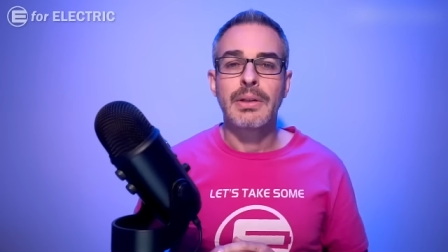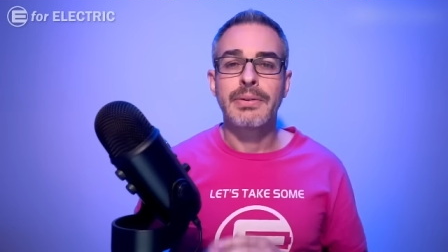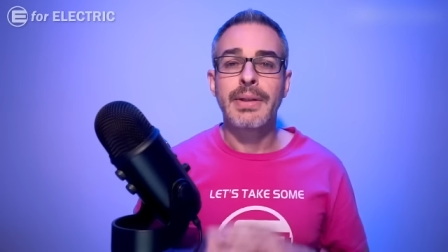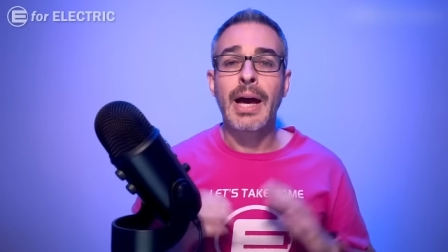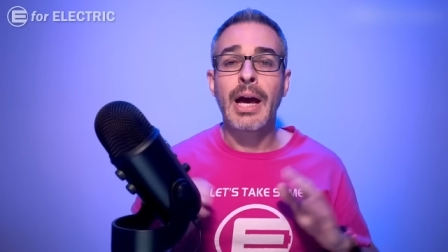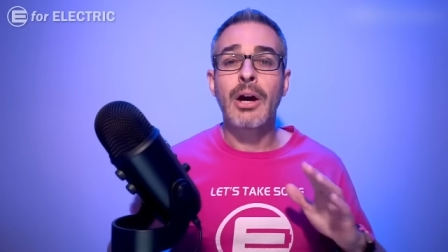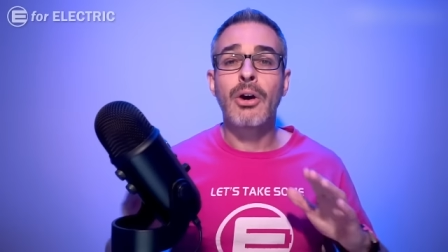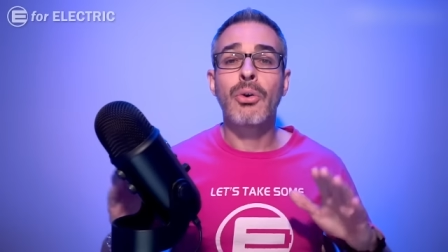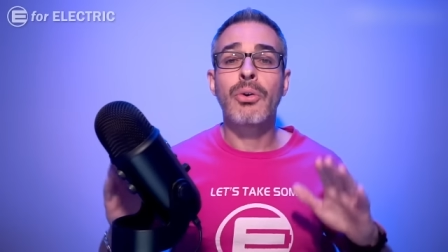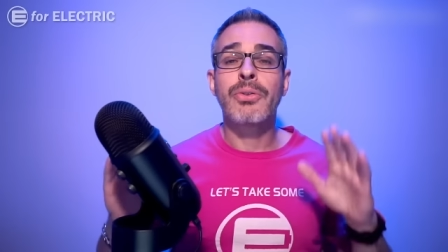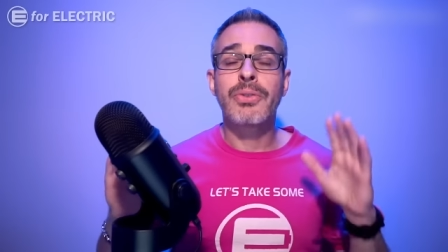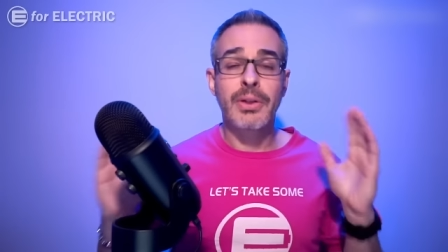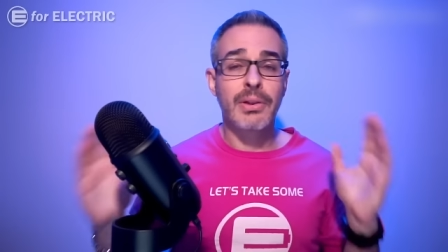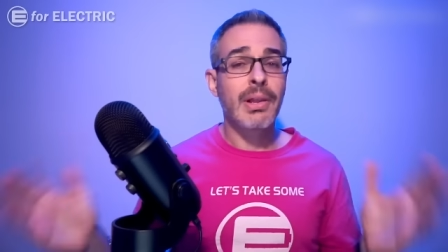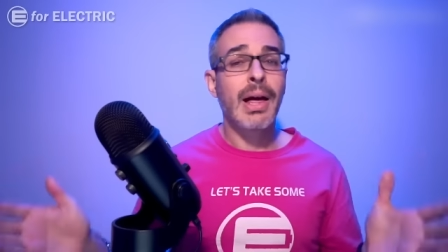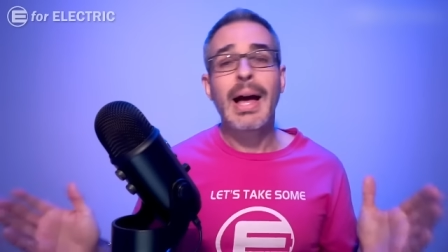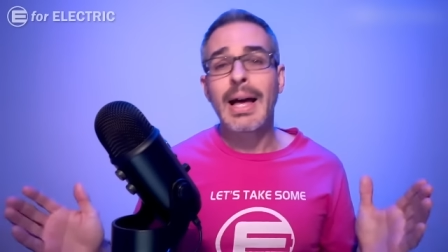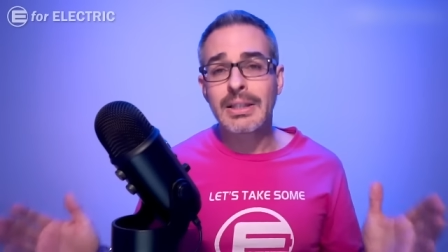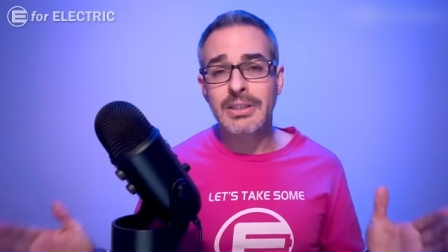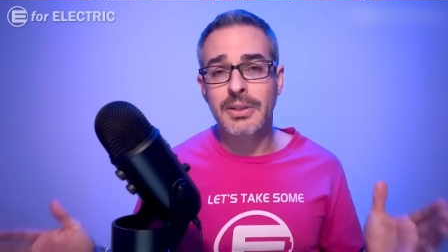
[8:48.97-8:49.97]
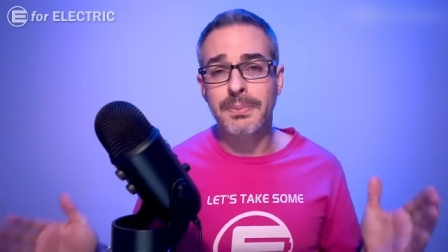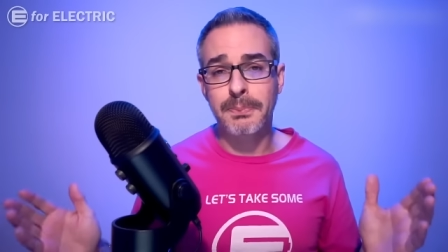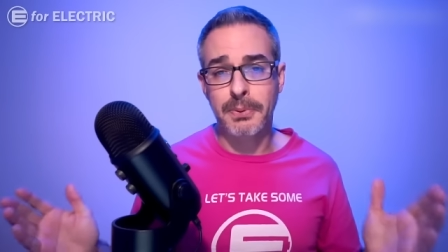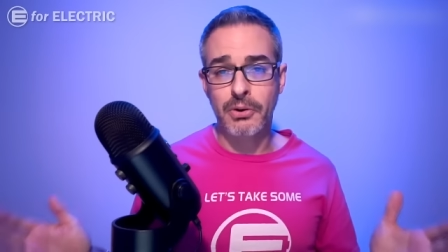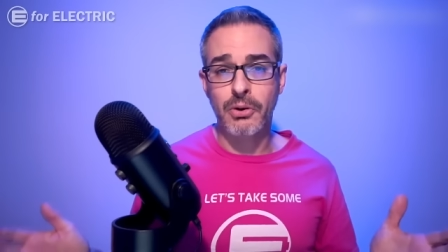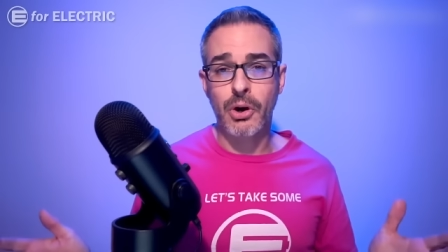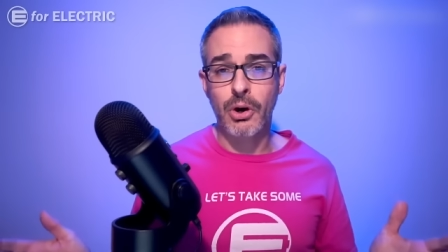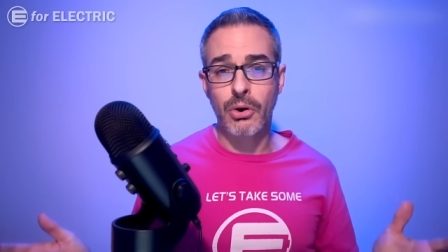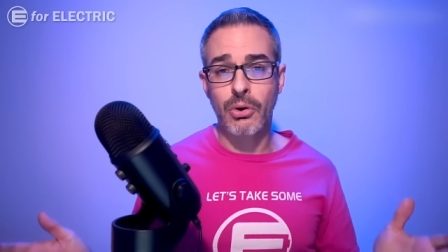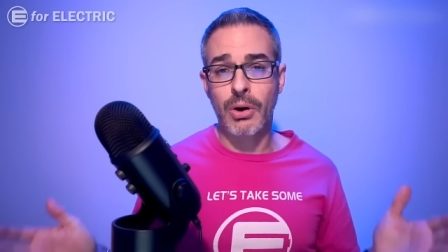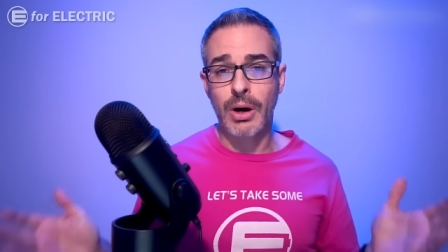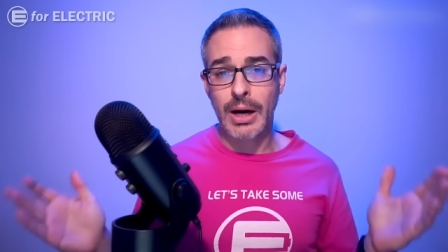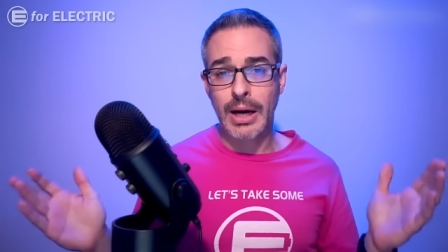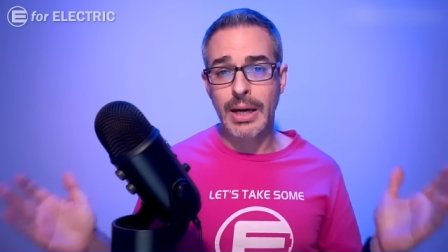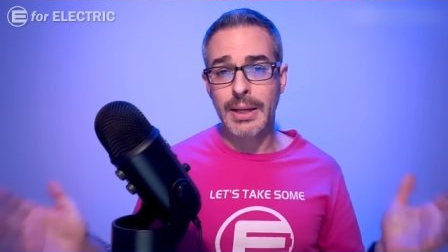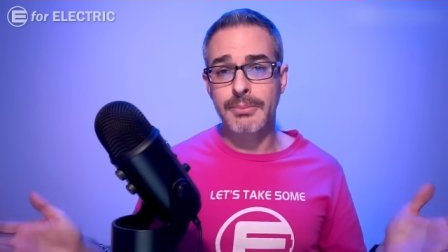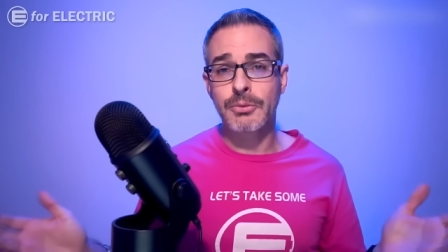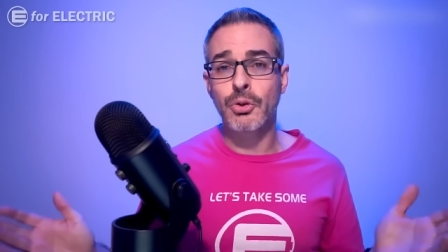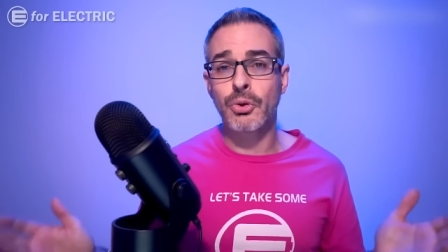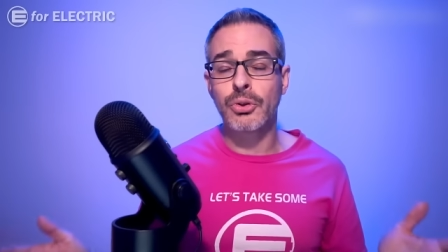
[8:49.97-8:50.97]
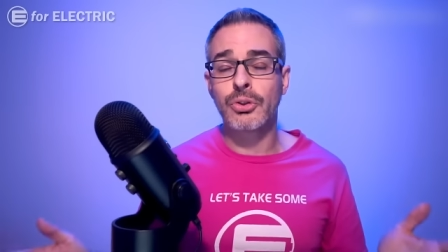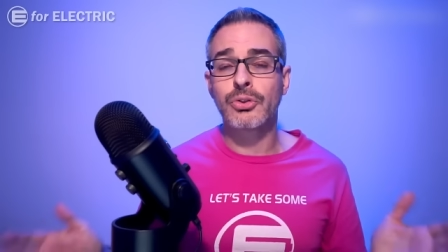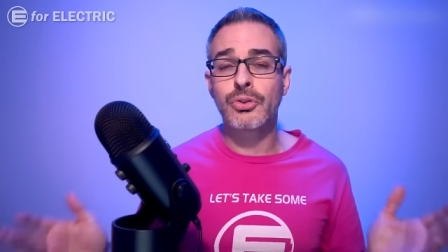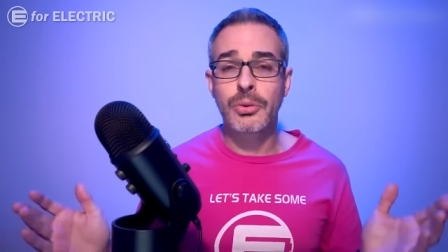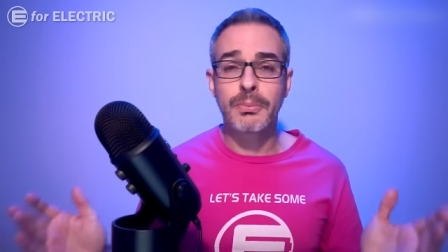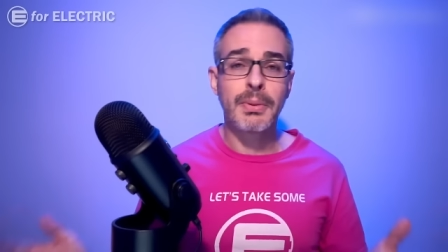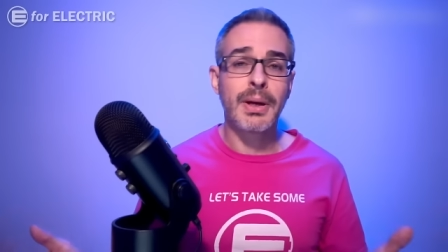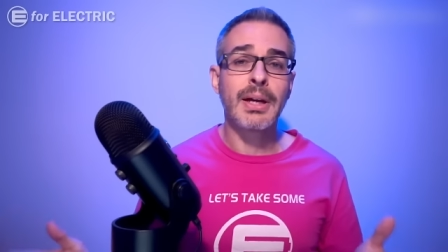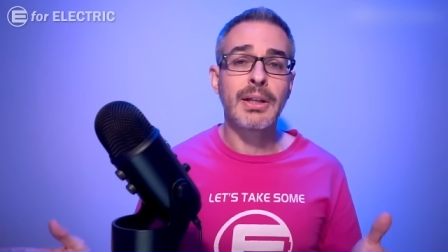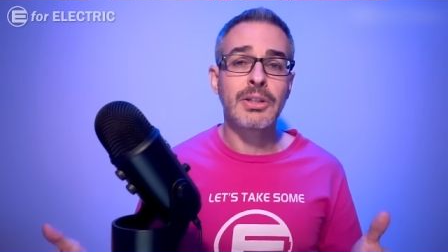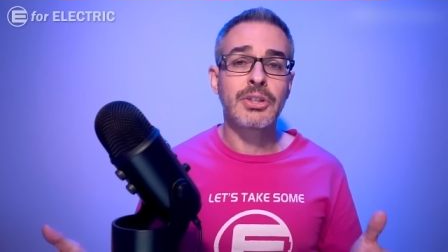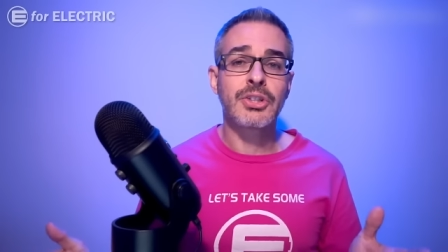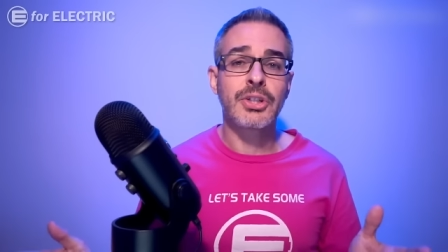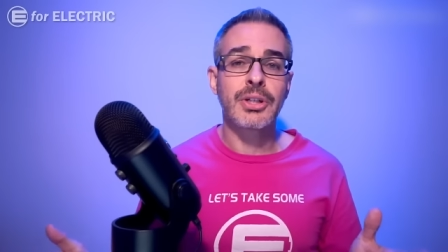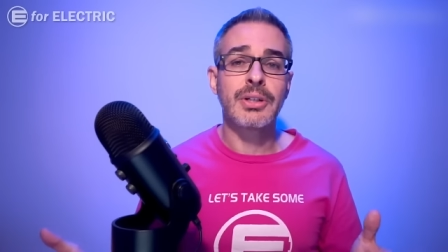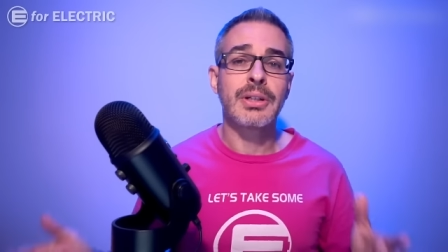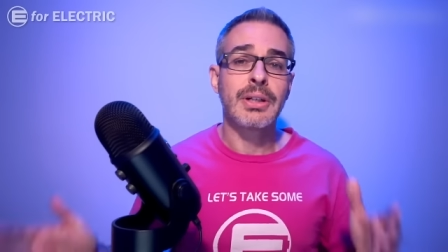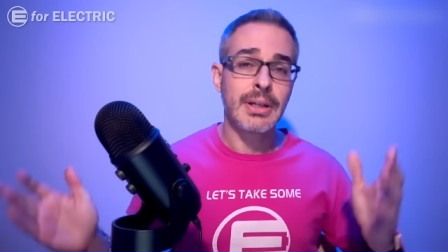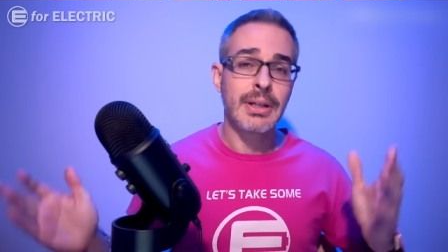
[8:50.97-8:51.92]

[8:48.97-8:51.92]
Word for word: Now, the last pro I'm going to mention